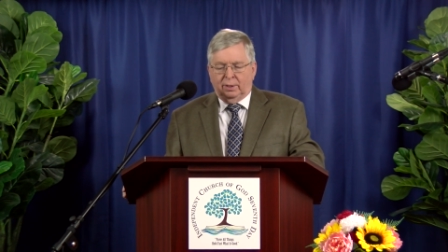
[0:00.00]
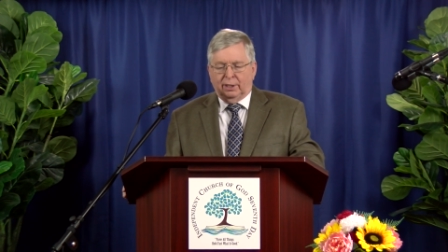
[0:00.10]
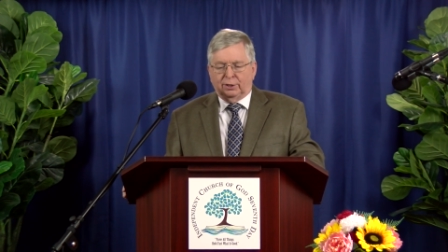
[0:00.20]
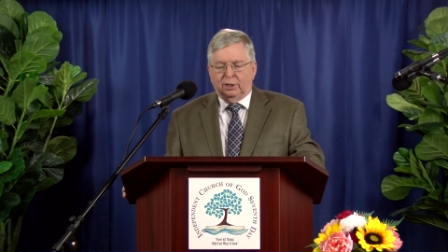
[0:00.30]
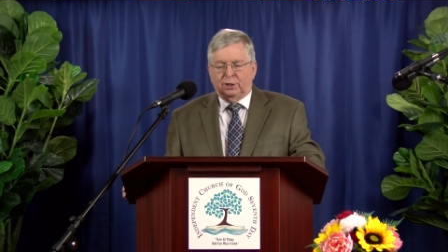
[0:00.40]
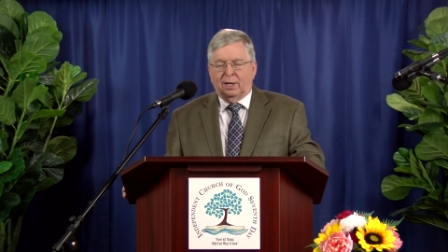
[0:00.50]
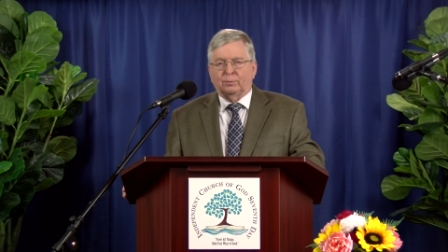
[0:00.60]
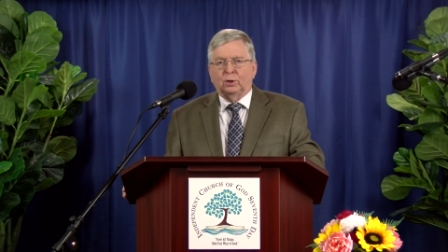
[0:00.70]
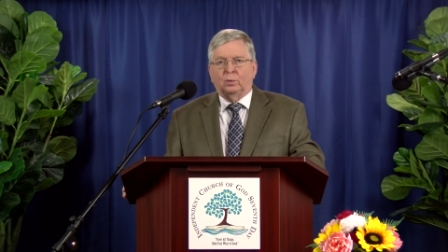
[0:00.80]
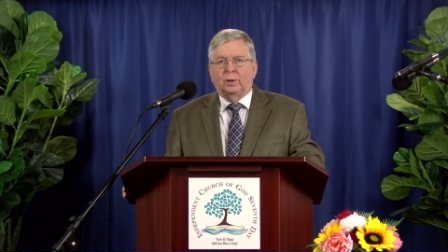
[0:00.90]
Exodus
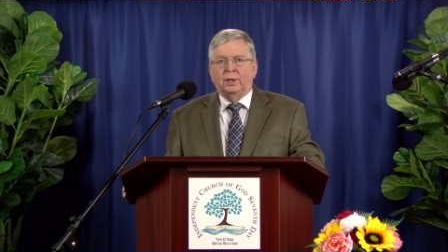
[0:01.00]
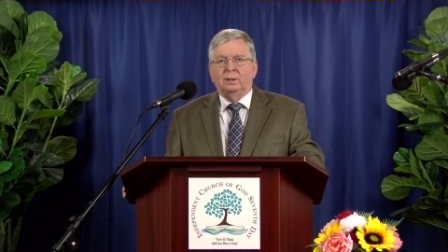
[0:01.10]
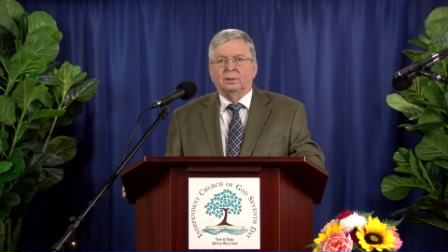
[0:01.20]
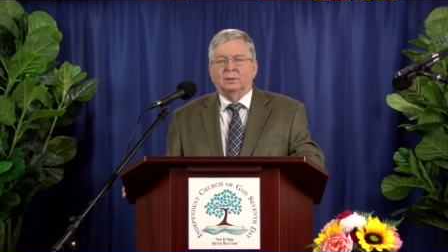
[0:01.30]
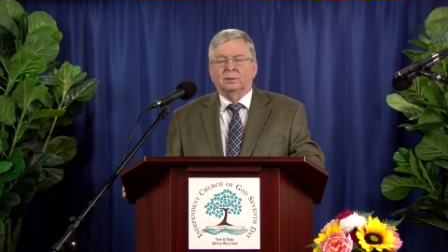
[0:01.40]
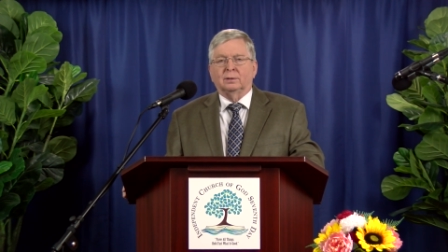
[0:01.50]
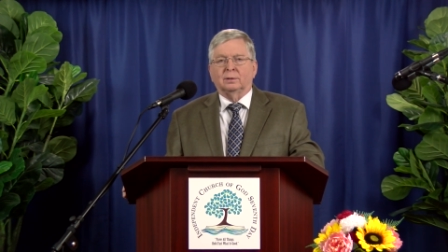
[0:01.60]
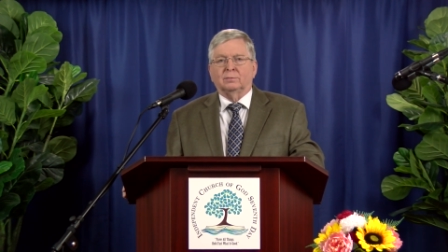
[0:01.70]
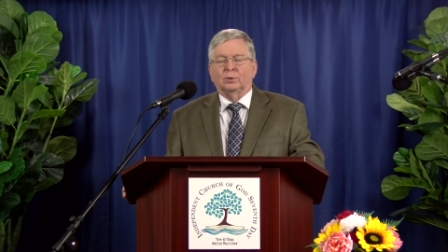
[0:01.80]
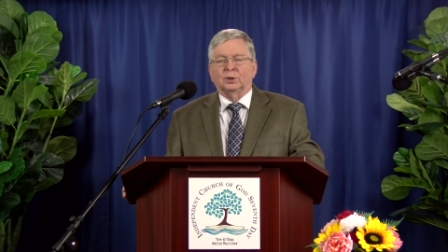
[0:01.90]
chapter 20,
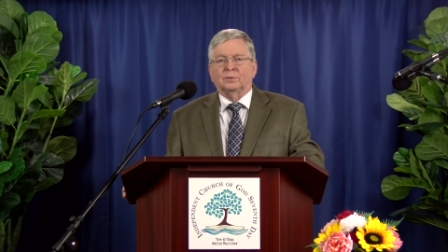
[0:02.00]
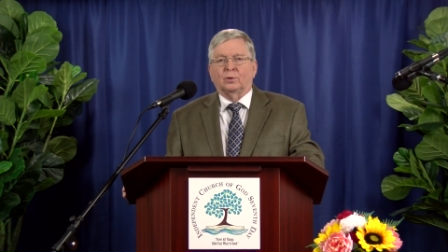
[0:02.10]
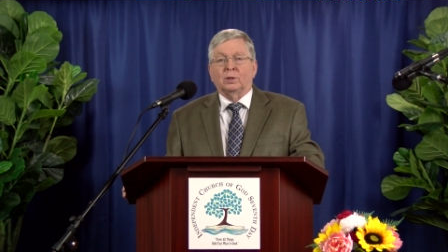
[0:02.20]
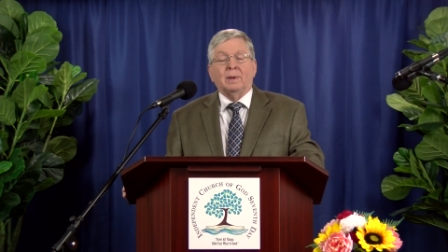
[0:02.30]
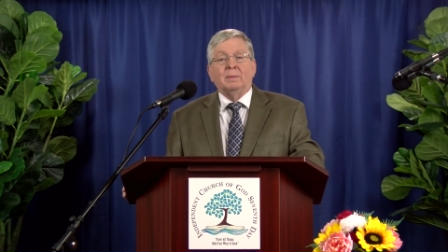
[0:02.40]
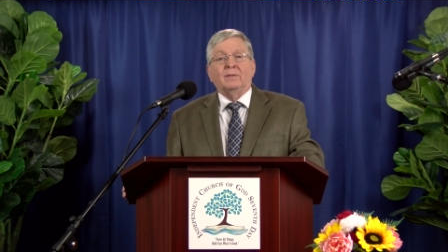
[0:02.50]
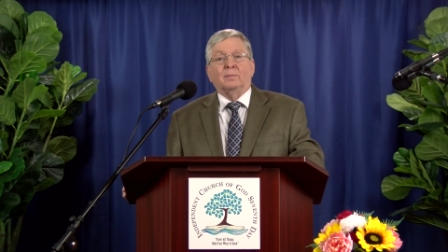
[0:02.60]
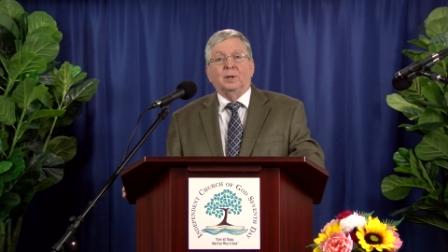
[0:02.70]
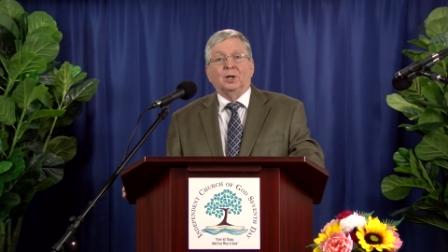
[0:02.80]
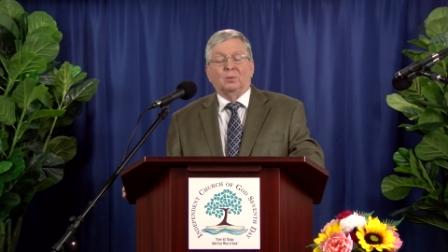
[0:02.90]
verse 4. You may be
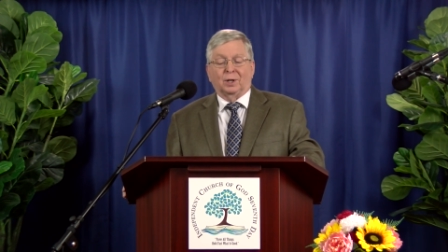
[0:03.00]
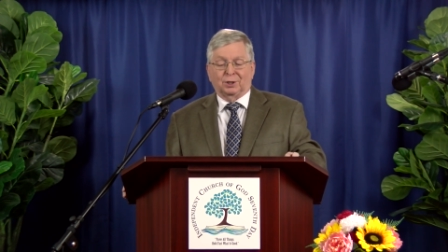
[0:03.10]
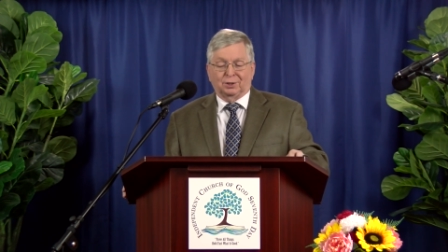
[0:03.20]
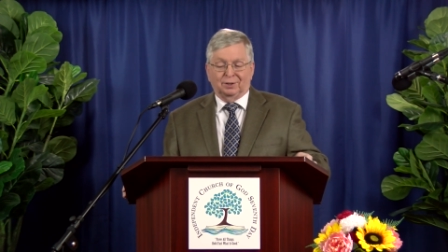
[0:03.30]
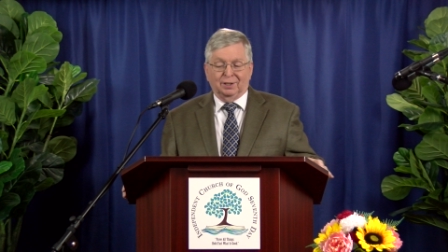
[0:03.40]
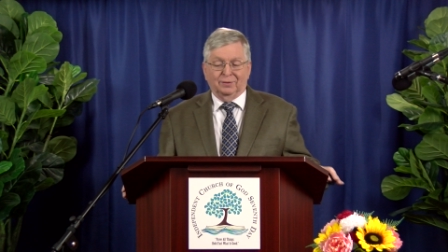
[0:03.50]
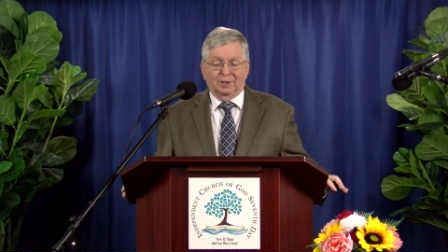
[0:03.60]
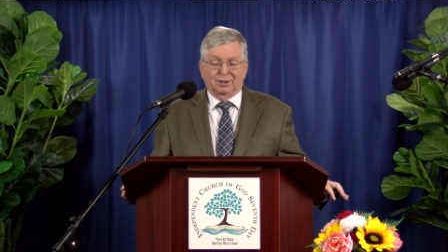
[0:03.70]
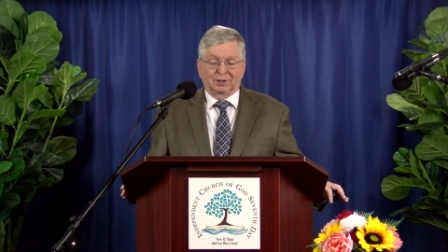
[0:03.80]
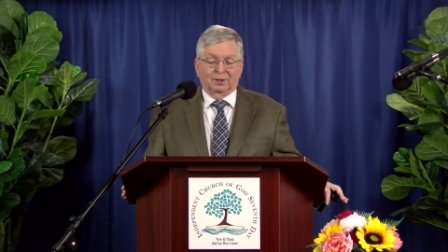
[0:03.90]
familiar with what's in
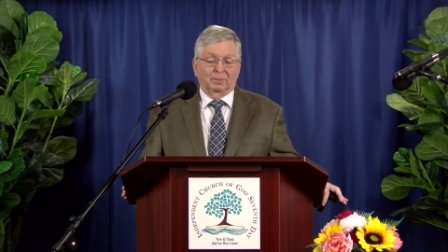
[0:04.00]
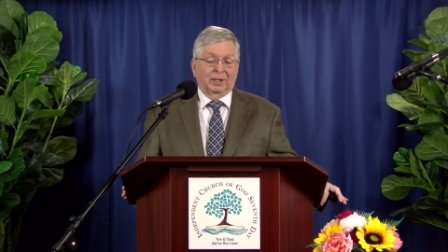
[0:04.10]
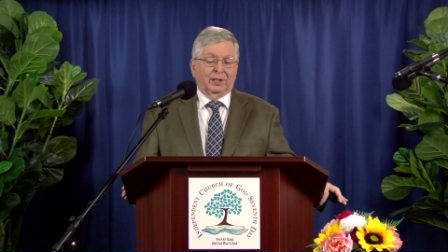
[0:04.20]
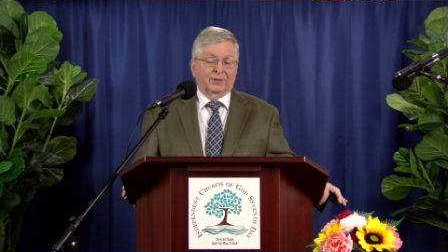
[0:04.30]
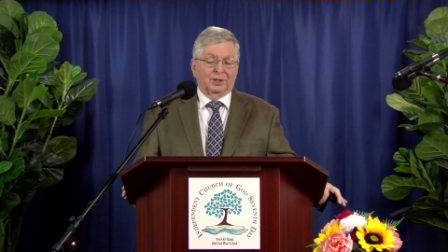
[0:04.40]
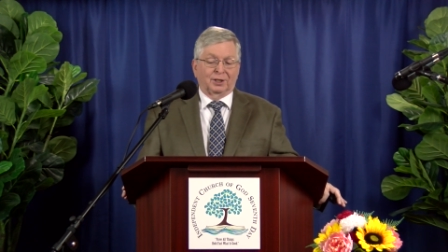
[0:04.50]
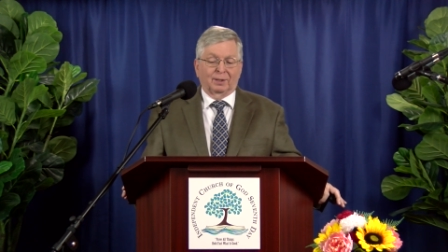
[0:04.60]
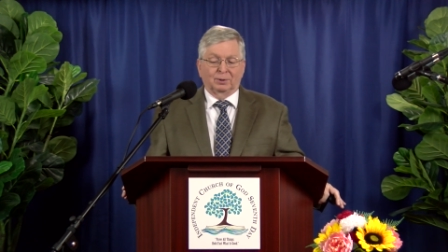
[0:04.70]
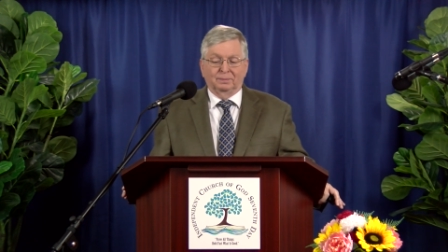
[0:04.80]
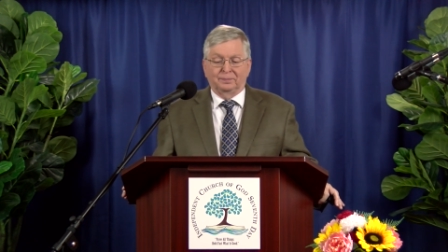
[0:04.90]
this uh, beginning of this
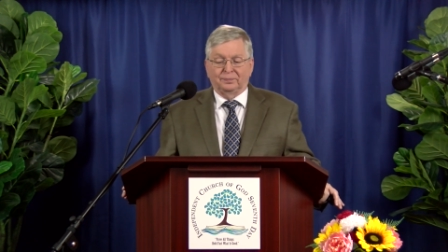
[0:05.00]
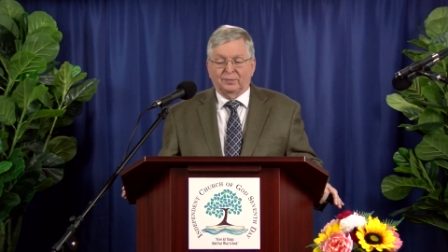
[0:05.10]
chapter.